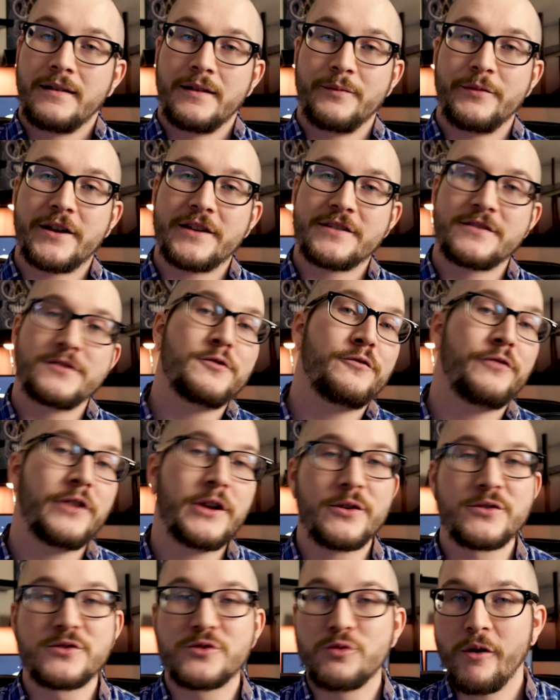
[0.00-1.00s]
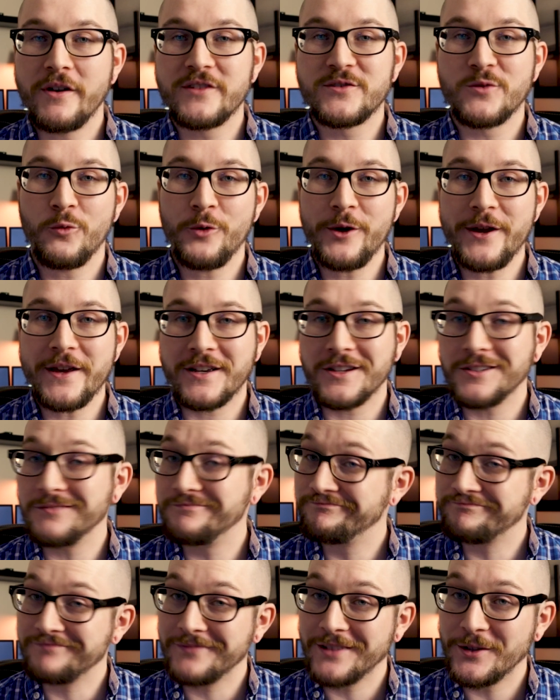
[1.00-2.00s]
And because I do videos twice a week,
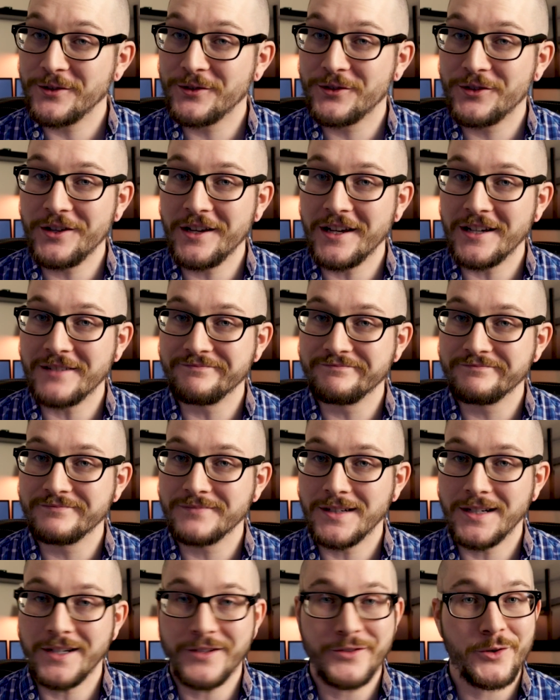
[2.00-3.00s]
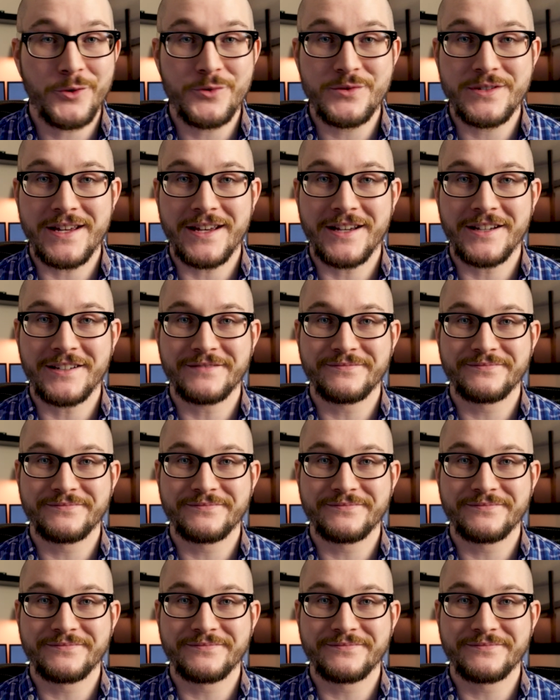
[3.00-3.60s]
see ya on Thursday.